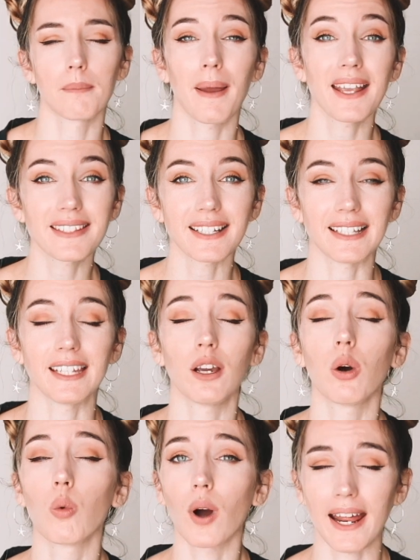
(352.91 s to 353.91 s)
Basically,
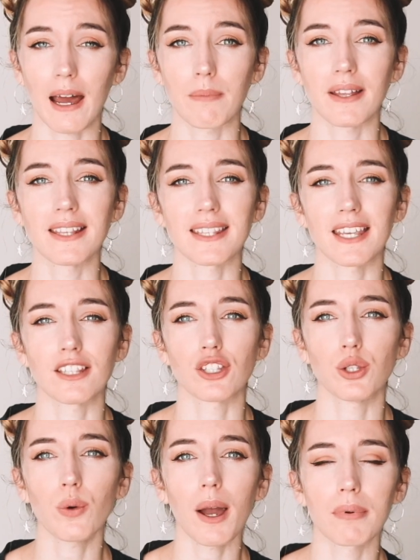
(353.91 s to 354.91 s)
what happens is
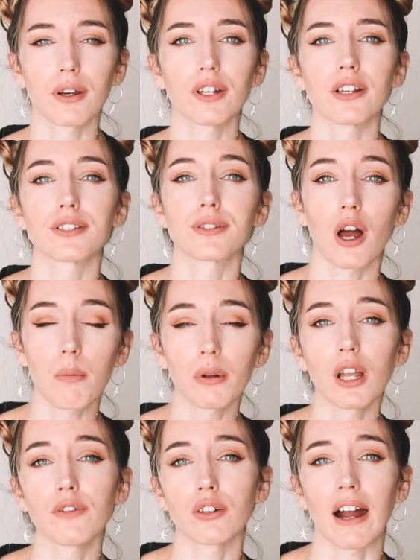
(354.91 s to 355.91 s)
you upload a
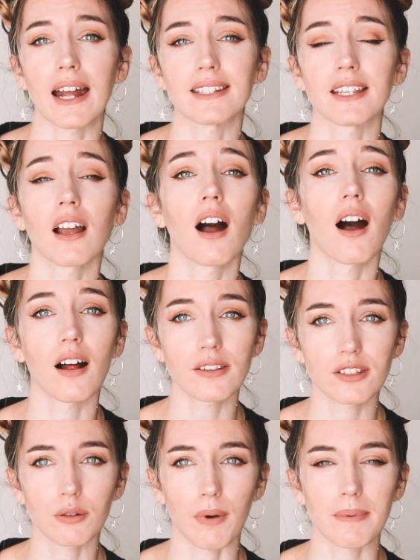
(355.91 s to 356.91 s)
sample of your writing
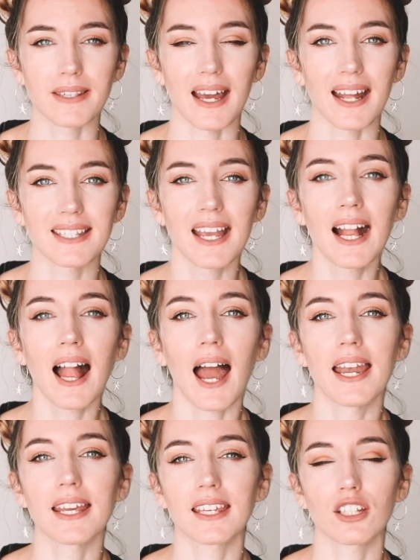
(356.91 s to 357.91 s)
onto the website
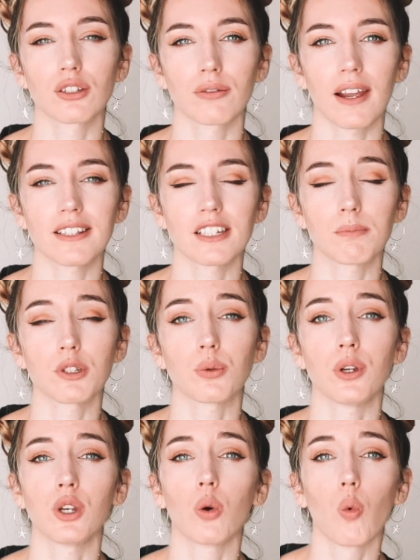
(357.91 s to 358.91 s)
and it gets rated
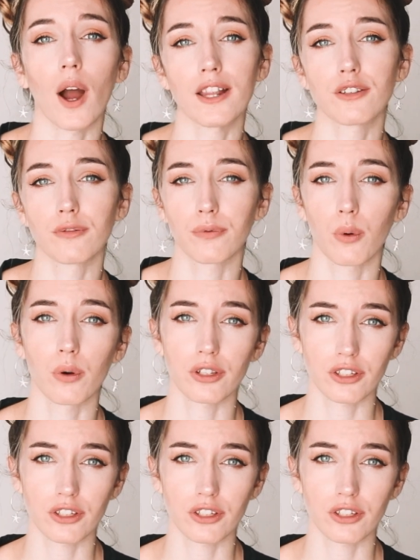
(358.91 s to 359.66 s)
between 1 to 4